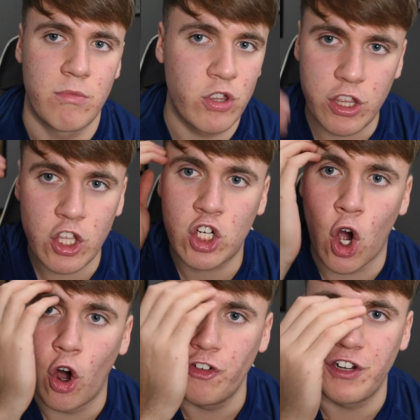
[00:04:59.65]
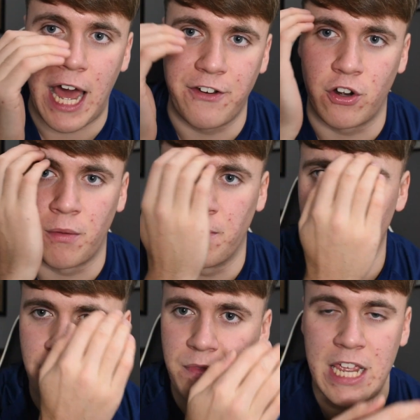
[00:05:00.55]
They couldn't handle him.
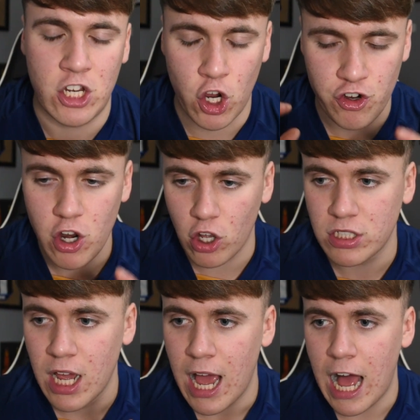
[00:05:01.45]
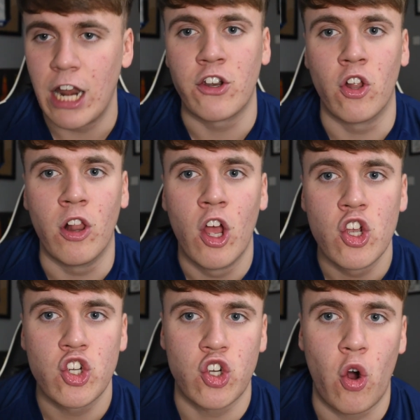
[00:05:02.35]
They could not handle
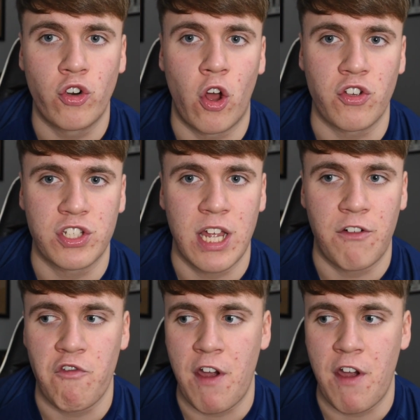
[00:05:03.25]
Sean Longstaff,